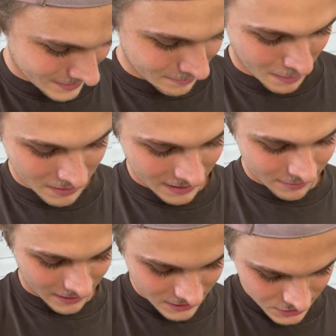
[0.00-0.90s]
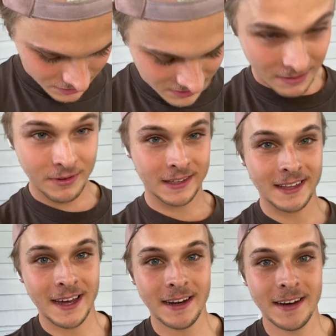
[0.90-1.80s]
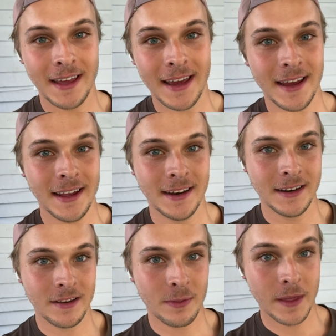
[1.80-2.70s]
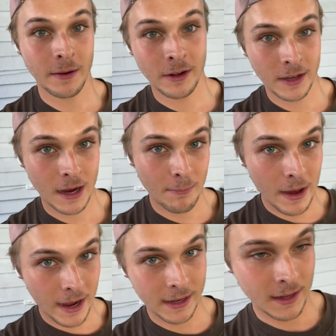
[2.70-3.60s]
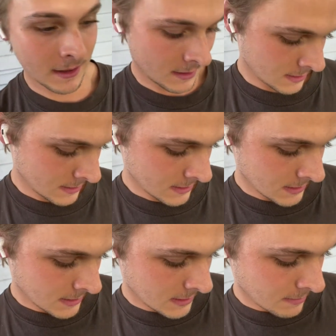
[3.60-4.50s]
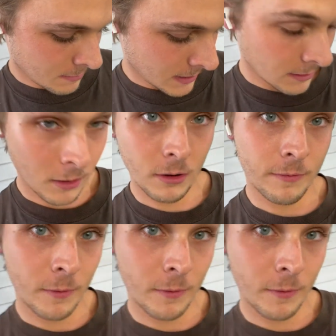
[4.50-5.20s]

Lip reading: maybe have lunch and stuff like that. And then I'm gonna come back, peel off